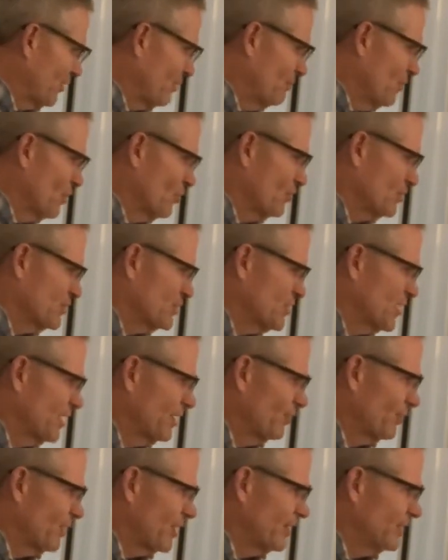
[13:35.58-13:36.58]
and motor
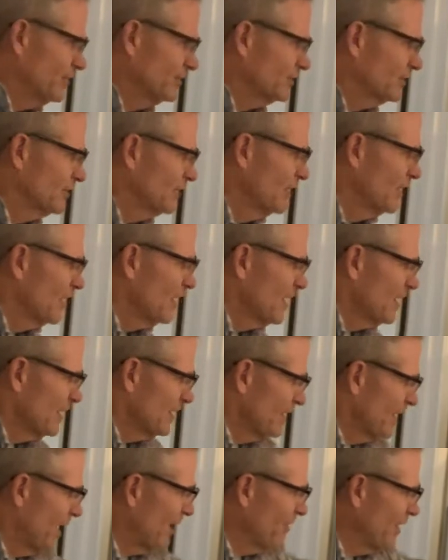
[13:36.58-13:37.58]
generators,
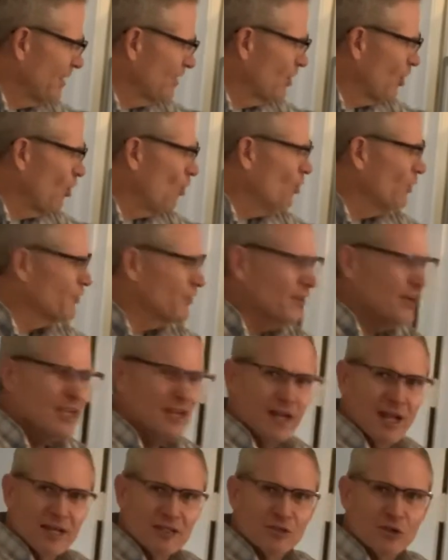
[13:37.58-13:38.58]
yeah, they go with an
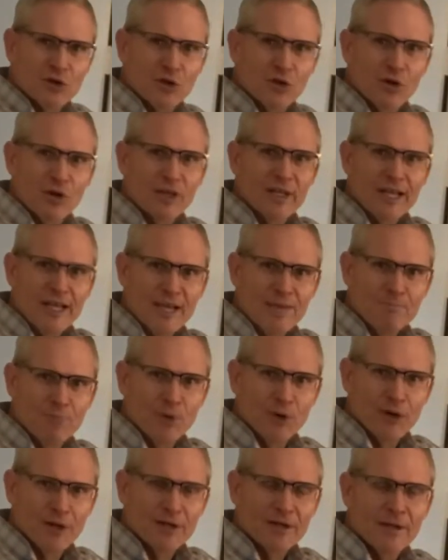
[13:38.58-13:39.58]
electrical
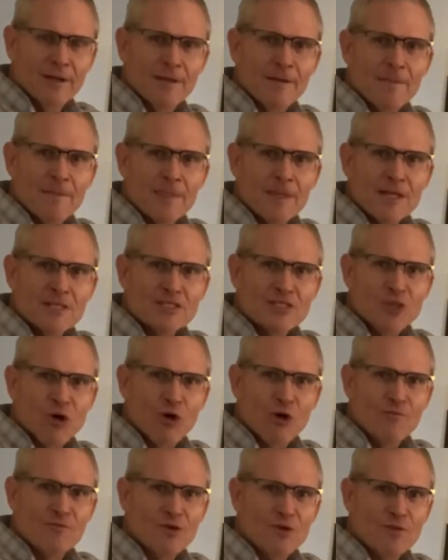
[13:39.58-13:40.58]
input. So
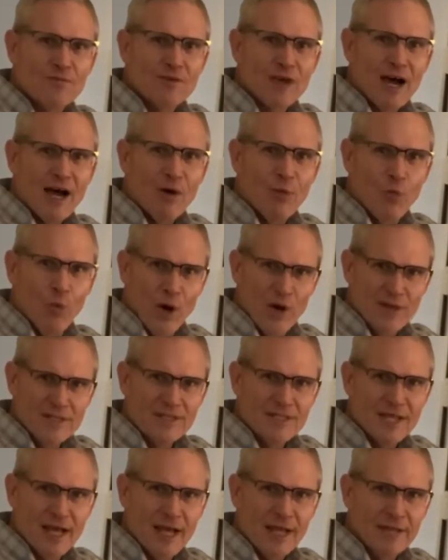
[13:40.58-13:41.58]
if you've got
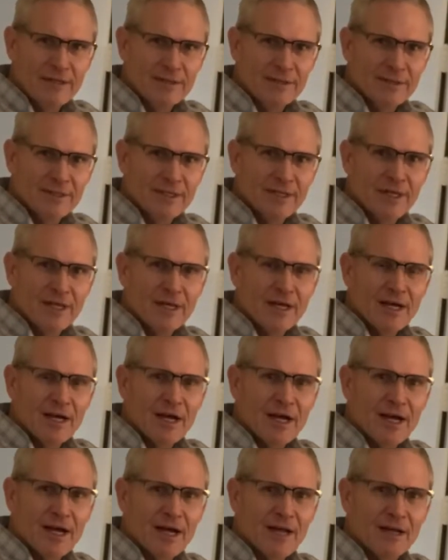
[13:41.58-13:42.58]
110,
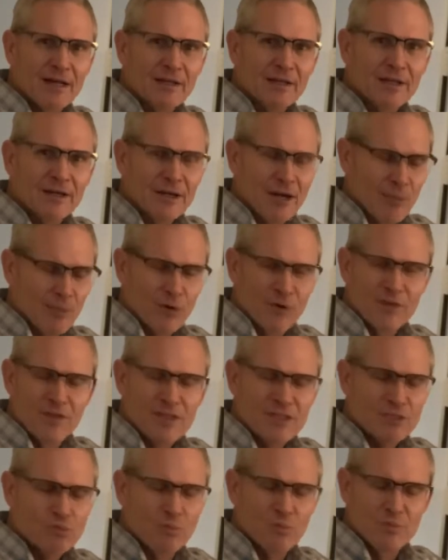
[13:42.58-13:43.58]
a number of
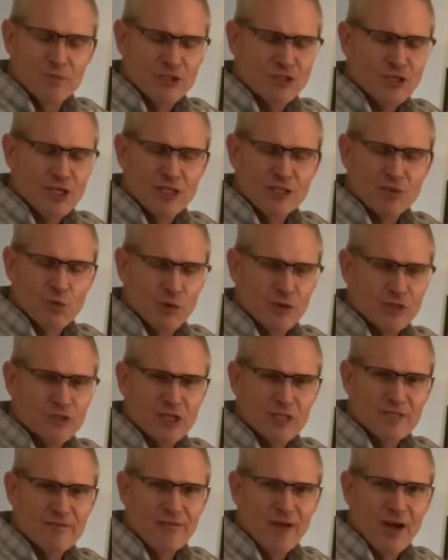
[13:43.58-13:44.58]
these machines work
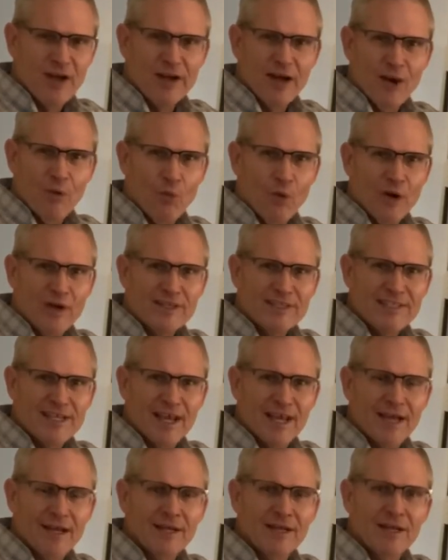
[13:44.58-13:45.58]
just fine on
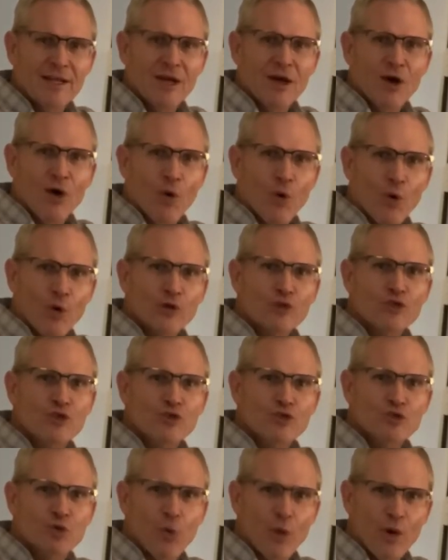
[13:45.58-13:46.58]
110, or
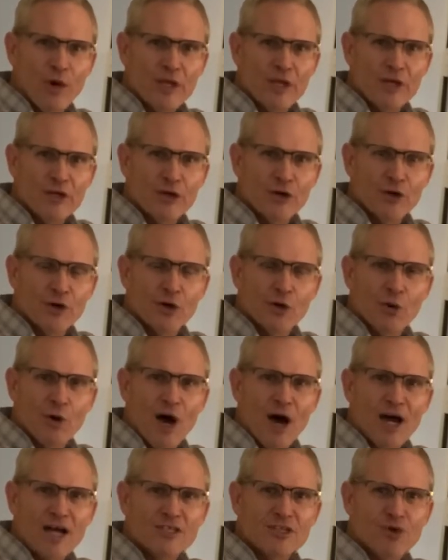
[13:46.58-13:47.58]
220 in your
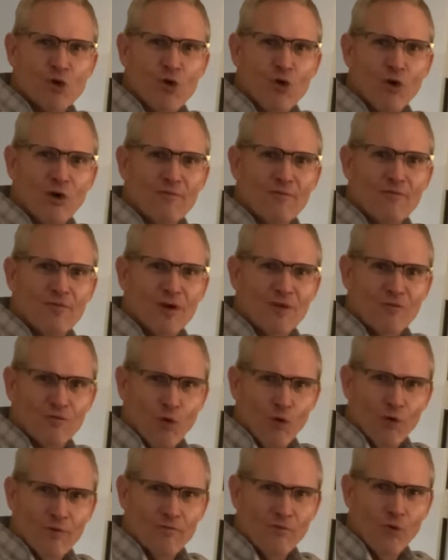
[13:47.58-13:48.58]
garage, or
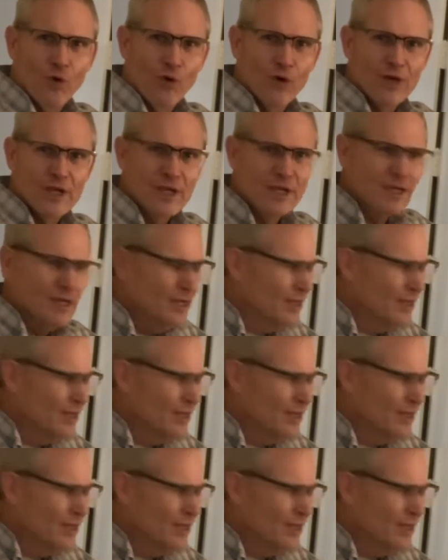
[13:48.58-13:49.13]
440,